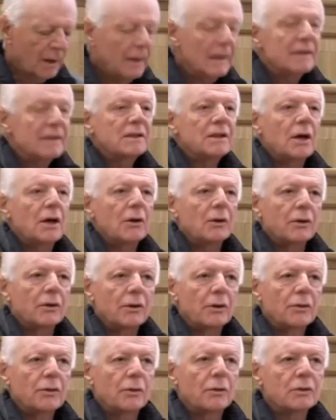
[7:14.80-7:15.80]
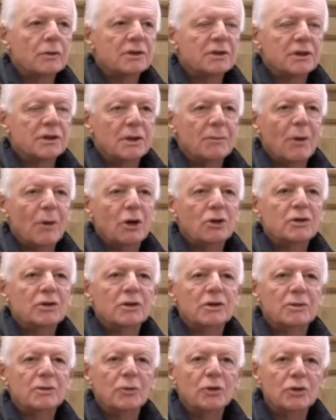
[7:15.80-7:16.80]
So, thoughts,
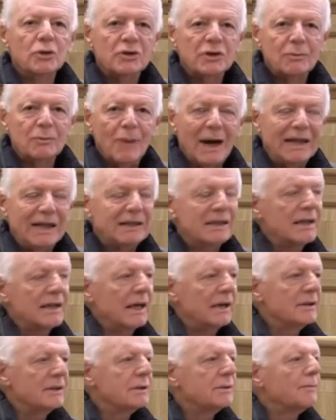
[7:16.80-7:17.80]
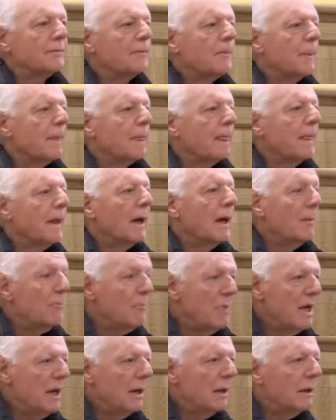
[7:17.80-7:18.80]
emotions, moods, and mind states
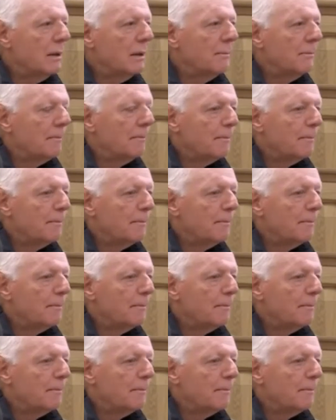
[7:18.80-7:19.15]
appear,